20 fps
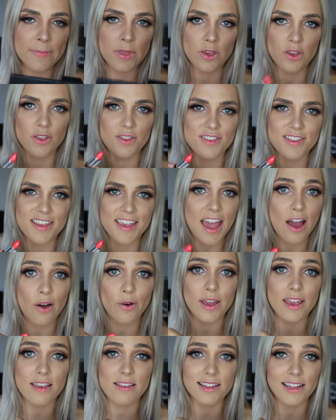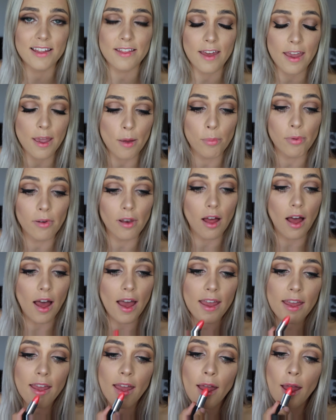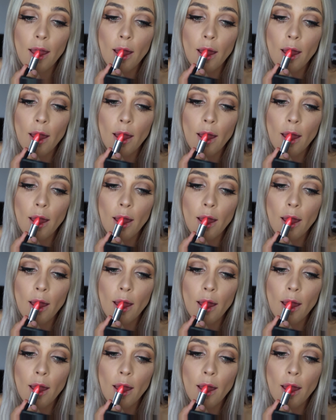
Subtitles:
You can see how easily they apply.